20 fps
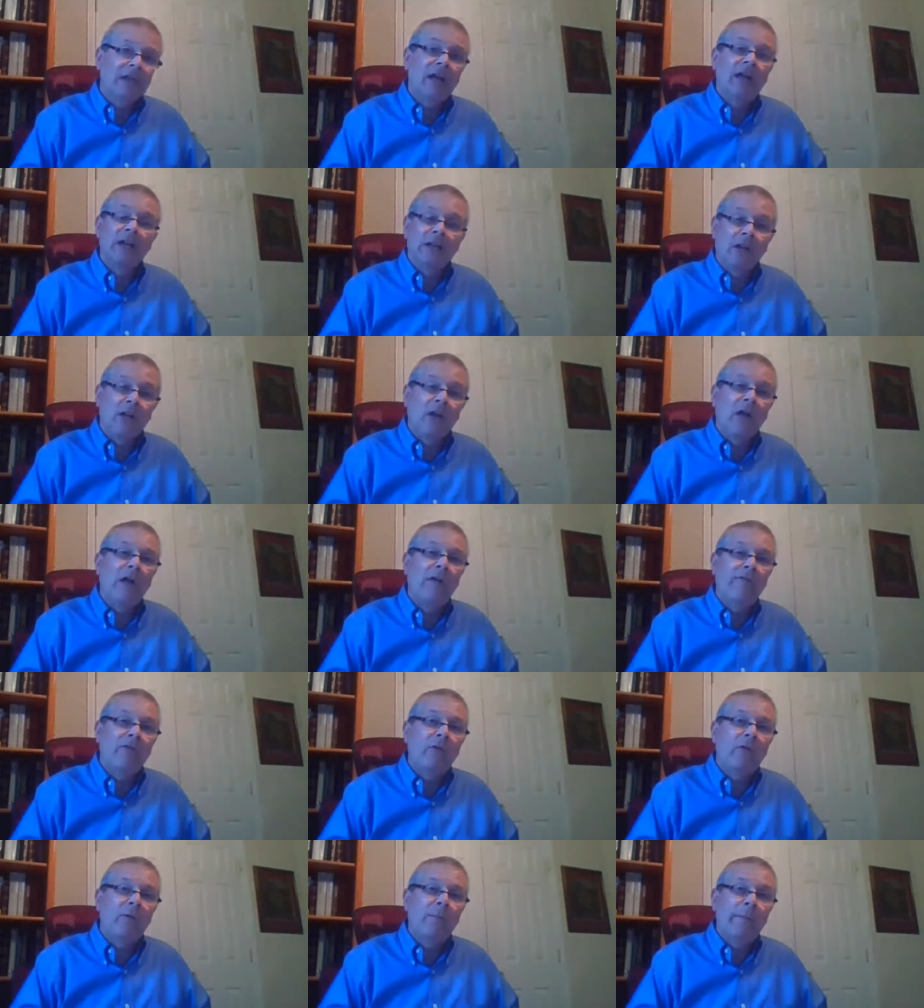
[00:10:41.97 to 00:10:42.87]

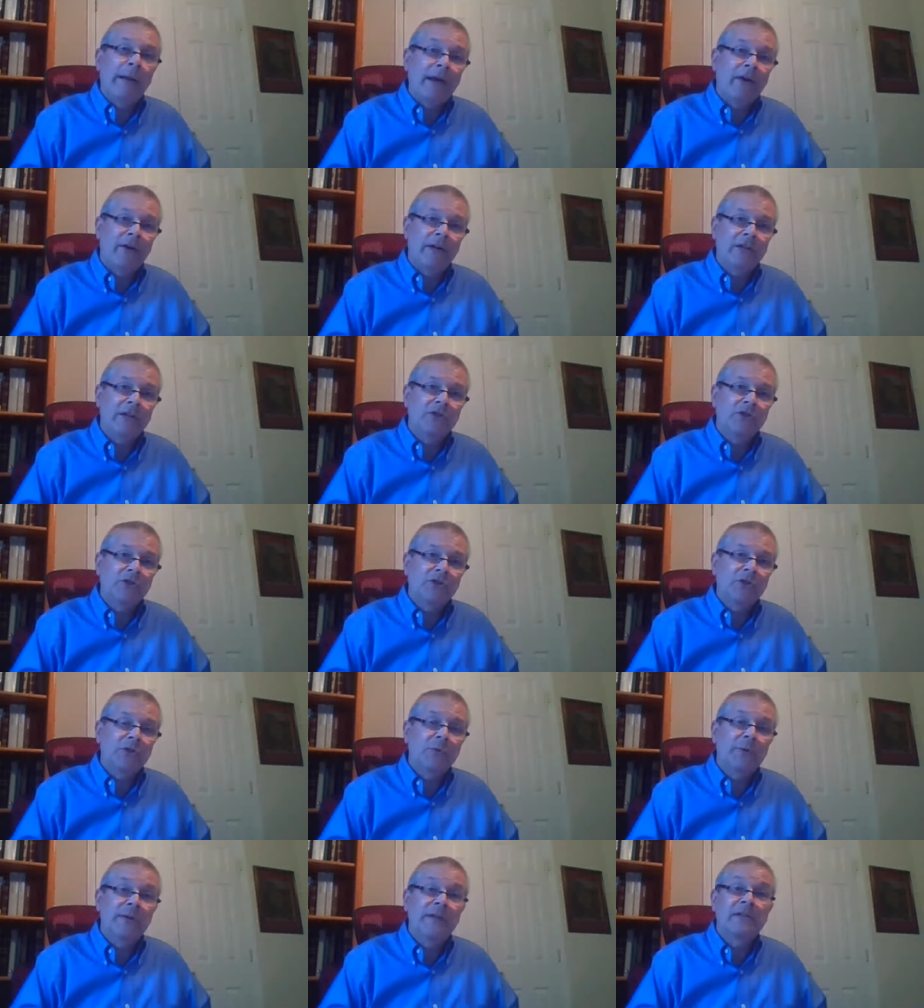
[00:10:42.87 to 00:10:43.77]
unlawful marriage
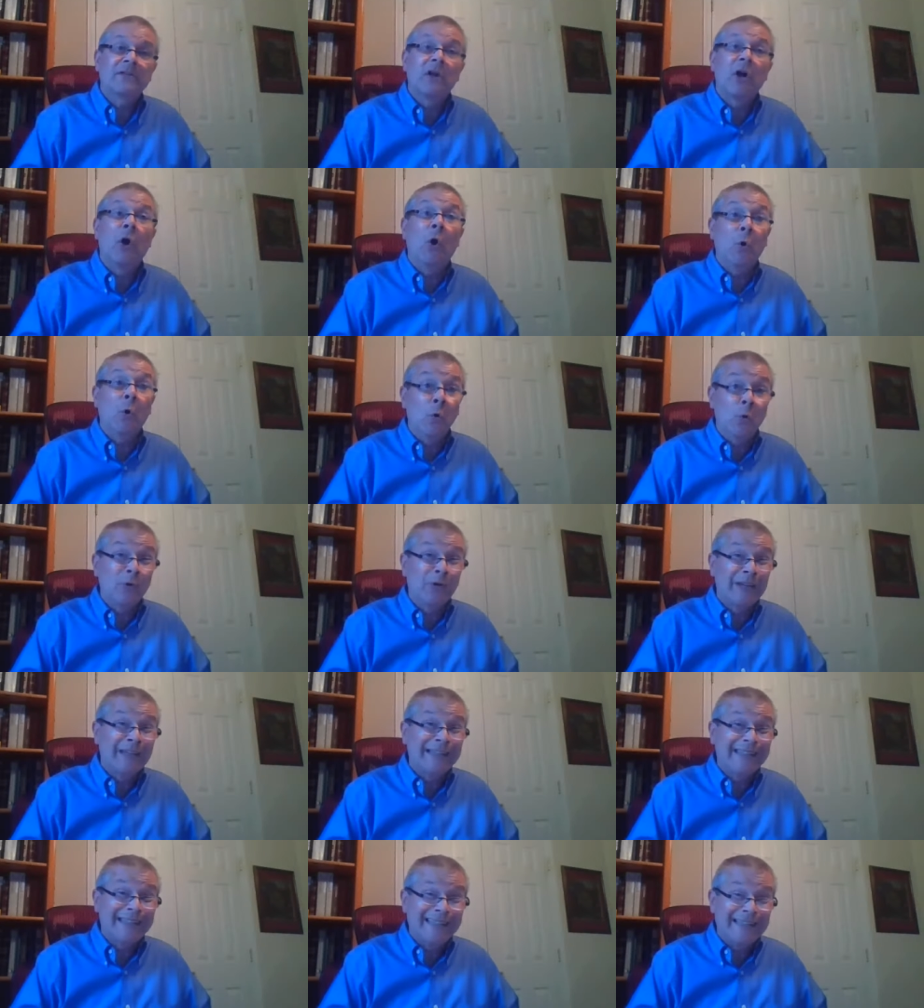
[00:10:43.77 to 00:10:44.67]
to his
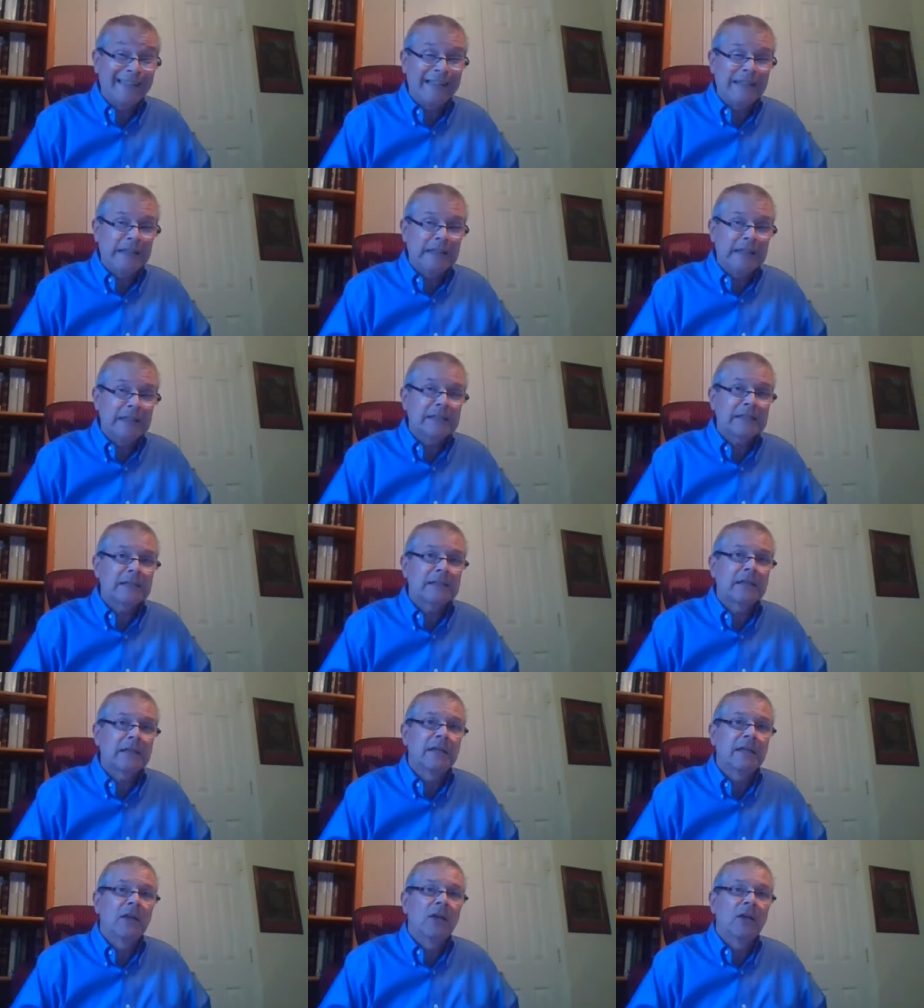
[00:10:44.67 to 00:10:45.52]
own niece,